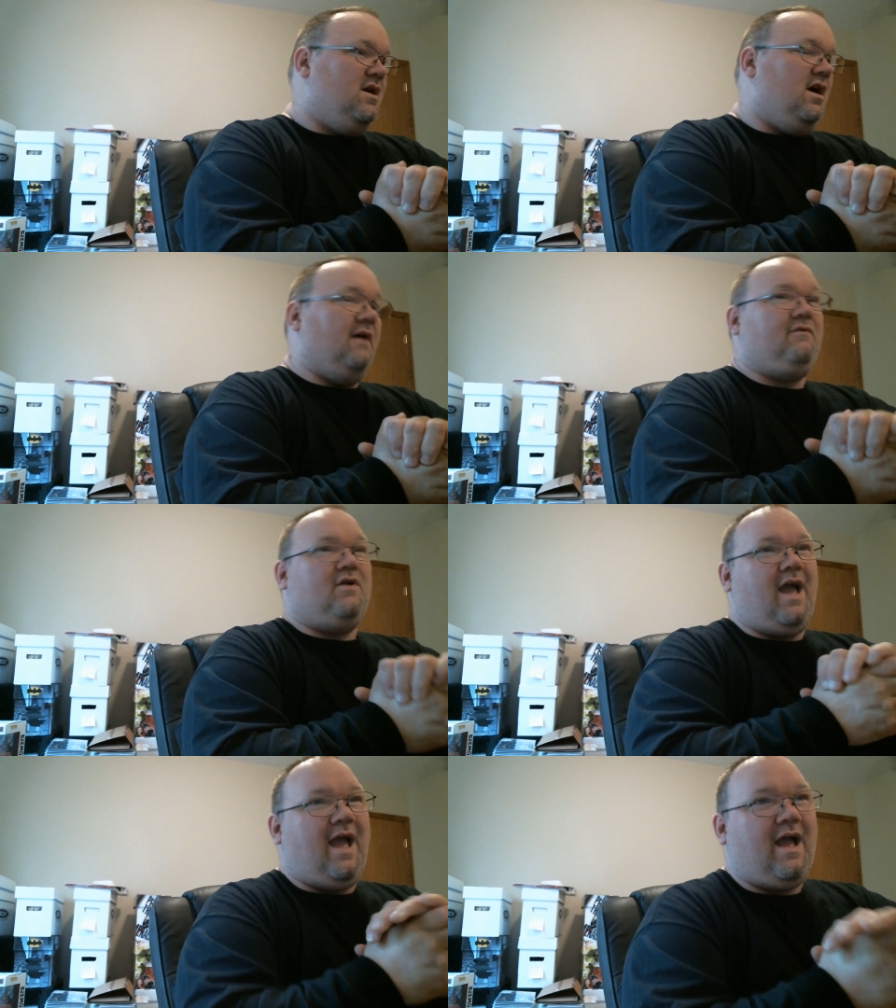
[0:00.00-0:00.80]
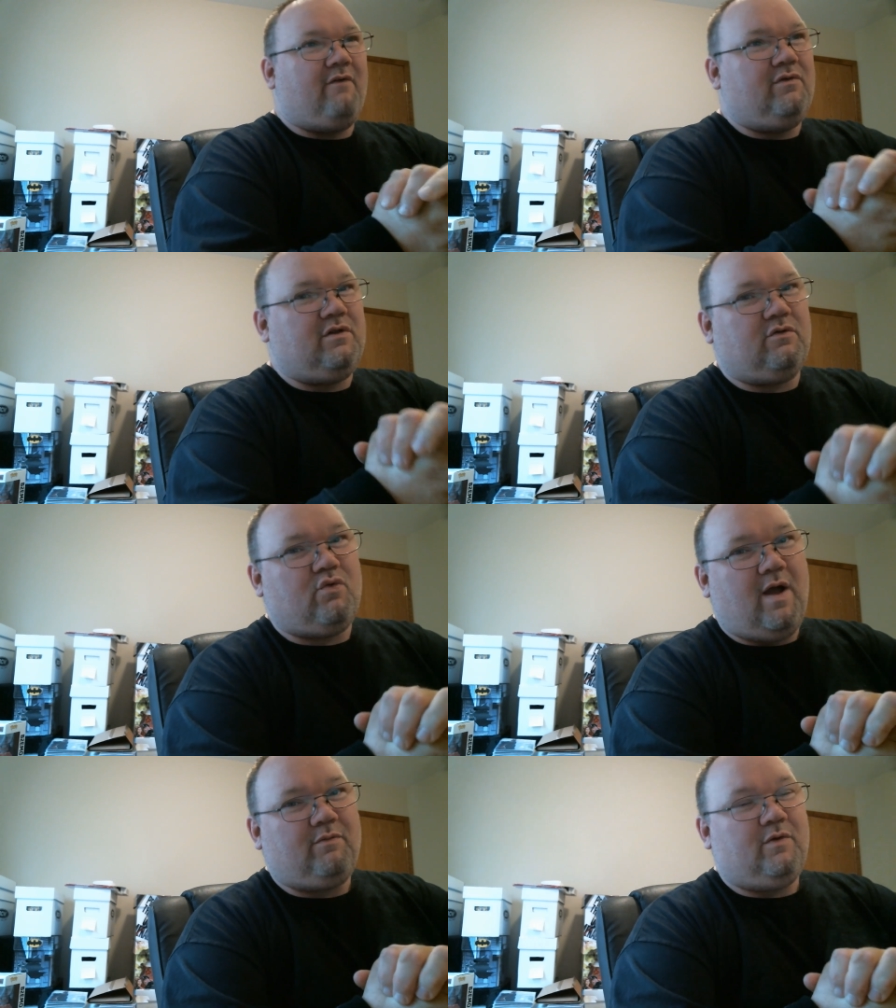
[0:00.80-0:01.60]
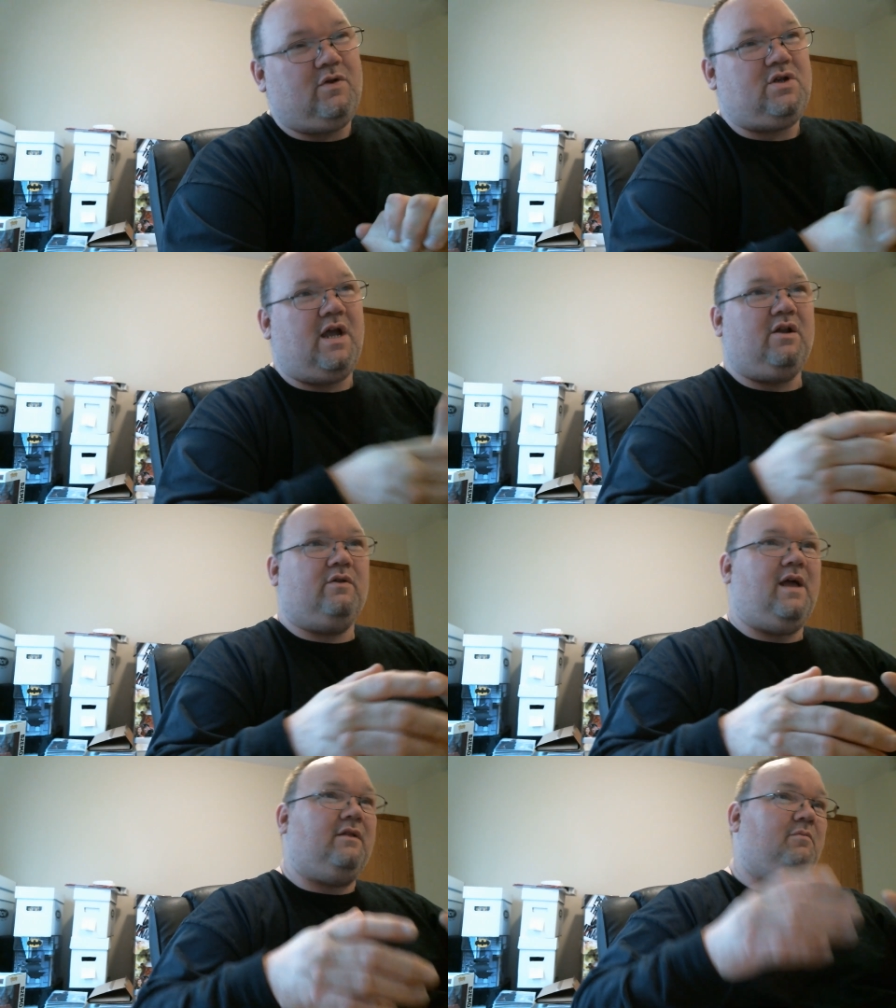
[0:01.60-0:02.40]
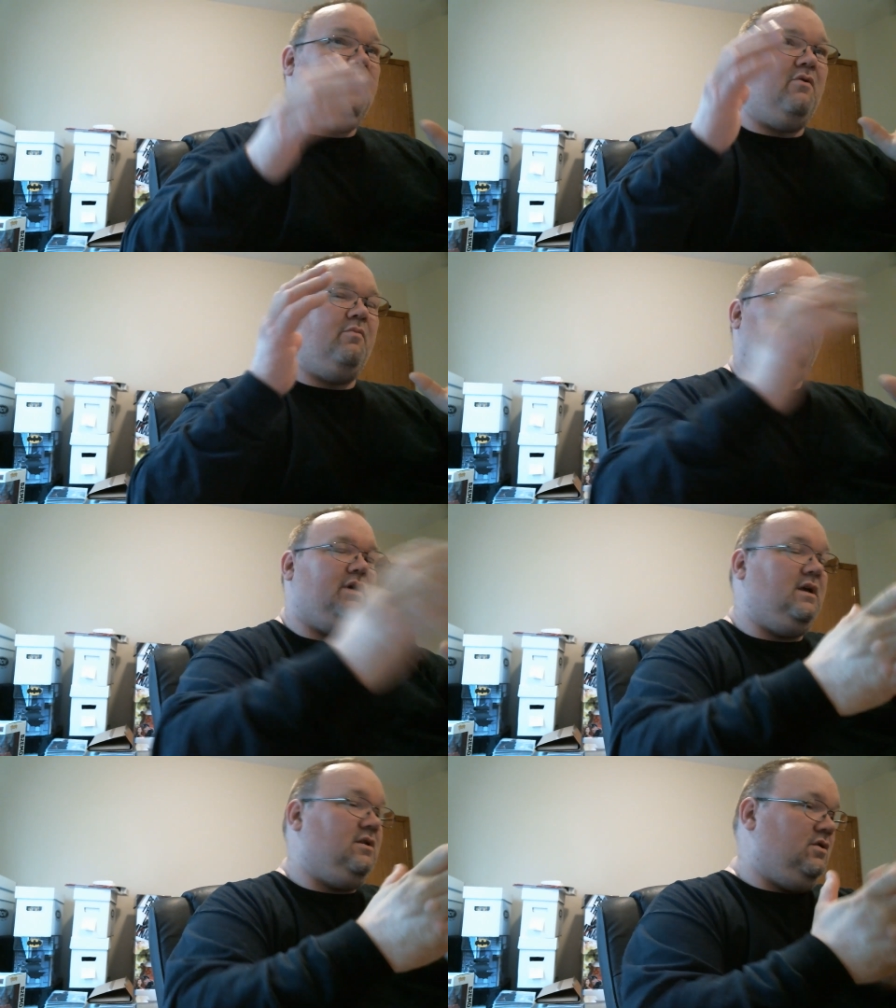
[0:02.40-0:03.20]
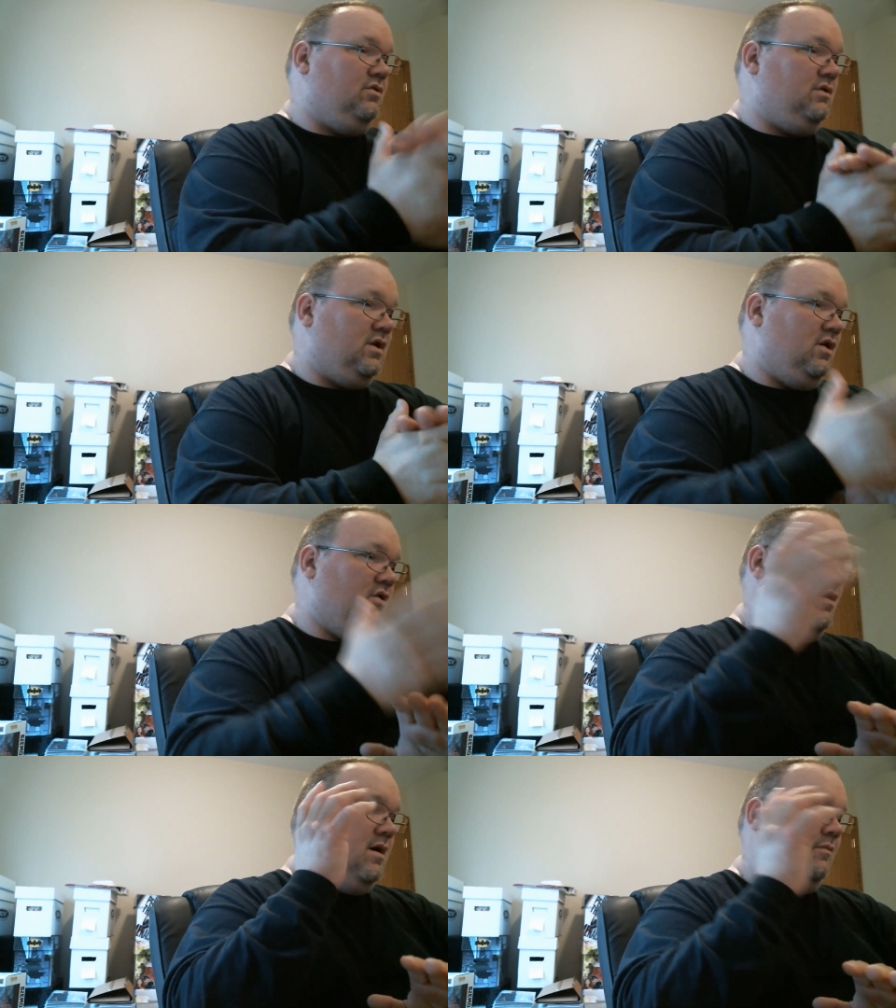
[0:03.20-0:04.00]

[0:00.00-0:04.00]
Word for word: If you haven't subscribed to the channel, that's the big one. Please do so.